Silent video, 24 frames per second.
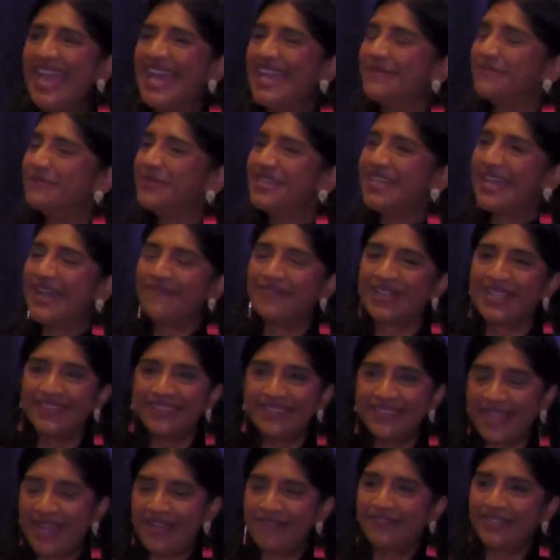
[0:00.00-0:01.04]
And we have a
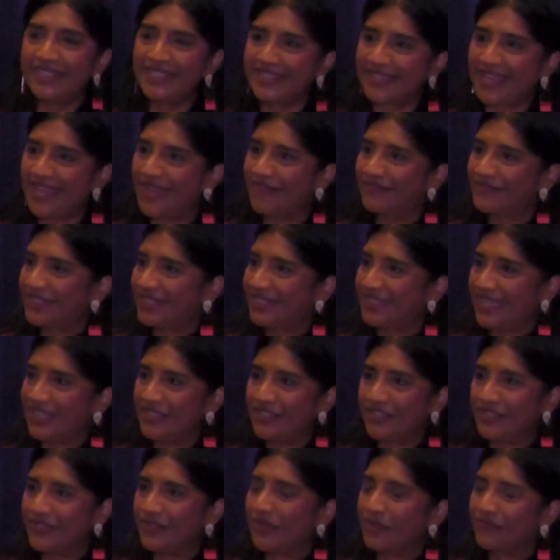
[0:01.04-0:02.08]
lovely
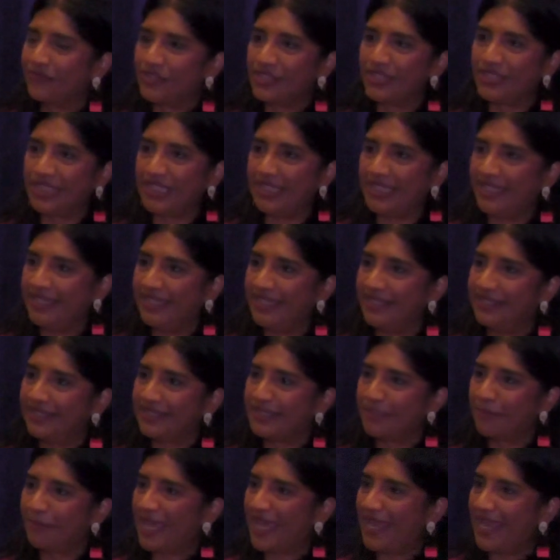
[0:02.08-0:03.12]
conversation over tea, and
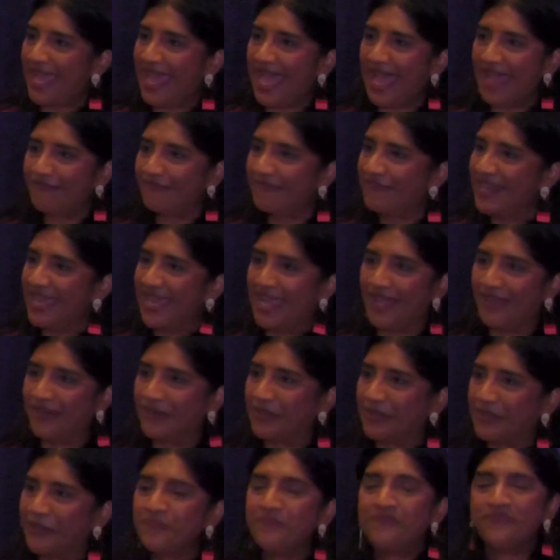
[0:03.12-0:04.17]
it's about a half an
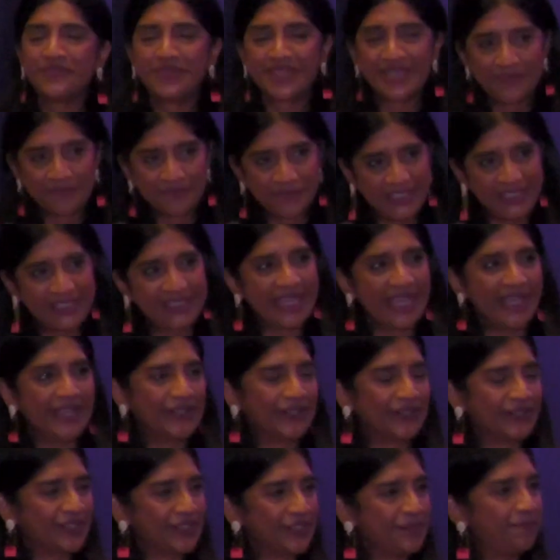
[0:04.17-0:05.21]
hour. We say
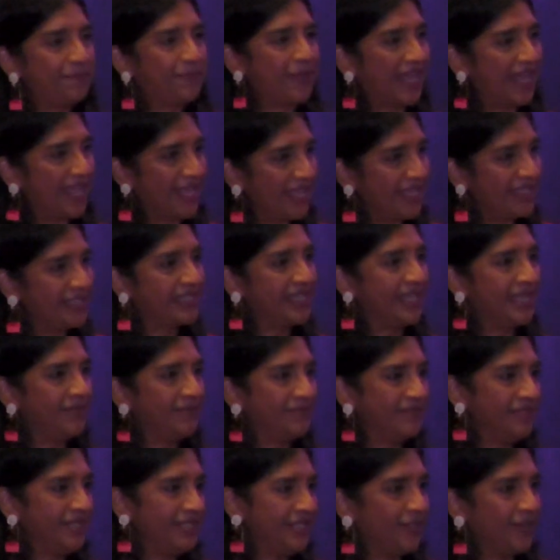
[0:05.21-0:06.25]
our goodbyes,
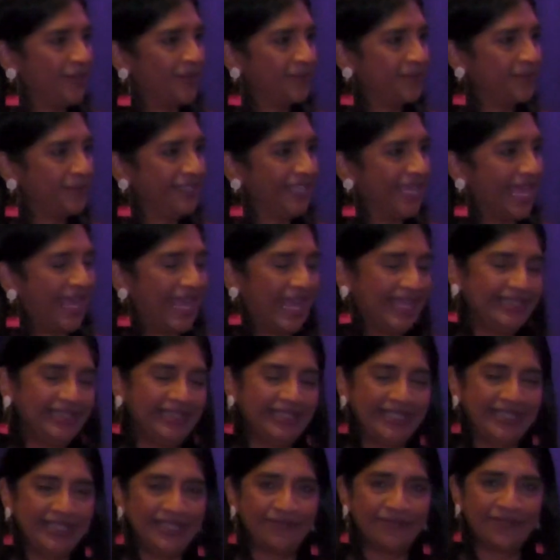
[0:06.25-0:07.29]
and, I
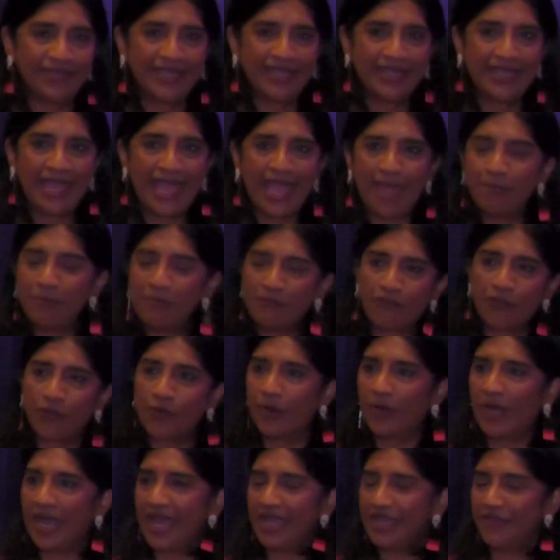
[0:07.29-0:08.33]
leave. And
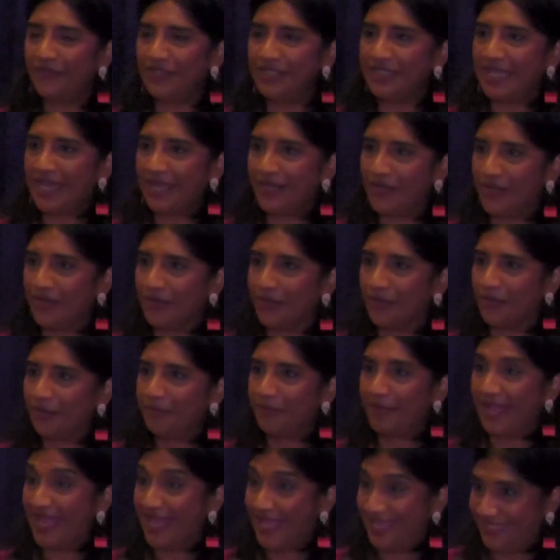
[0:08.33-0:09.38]
before I even get
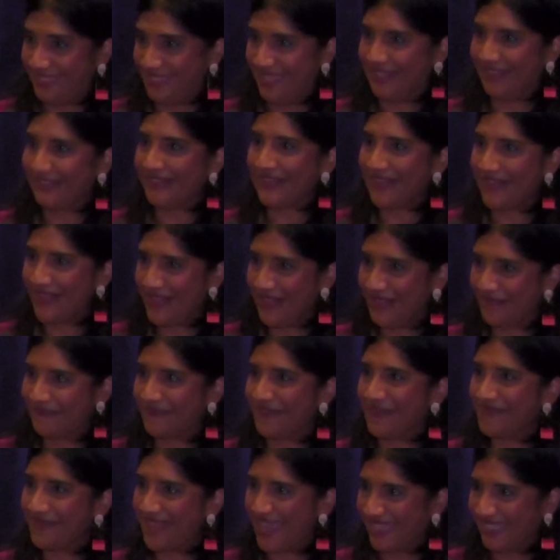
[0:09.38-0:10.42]
home, I get a call
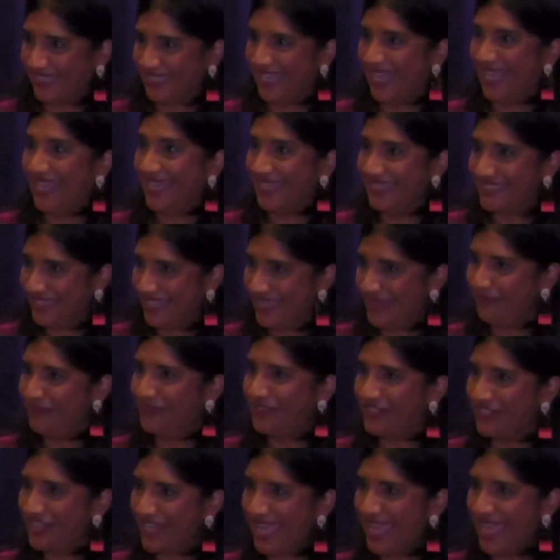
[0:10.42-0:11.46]
from that guy named
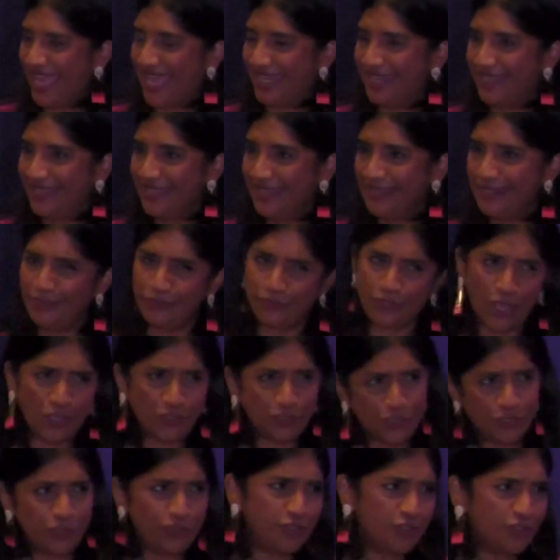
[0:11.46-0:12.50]
Jed. He's
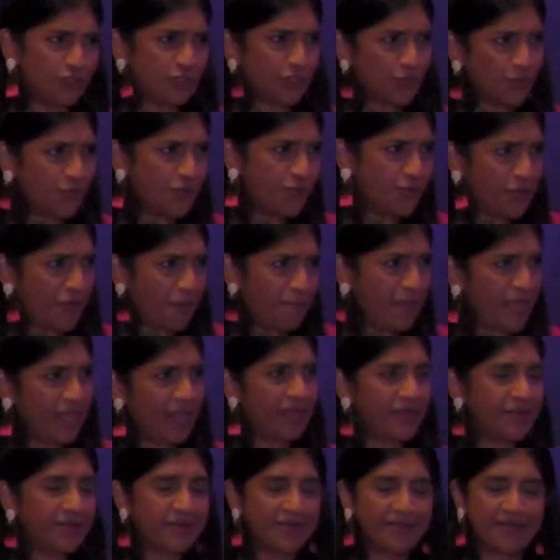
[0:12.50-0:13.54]
like, is this Aruna
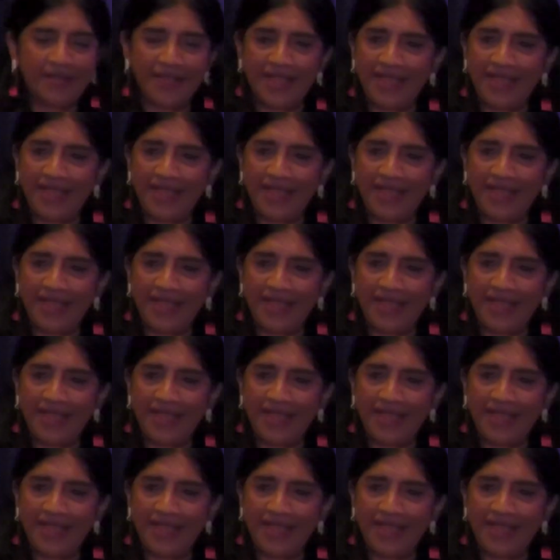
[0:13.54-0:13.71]
Miller?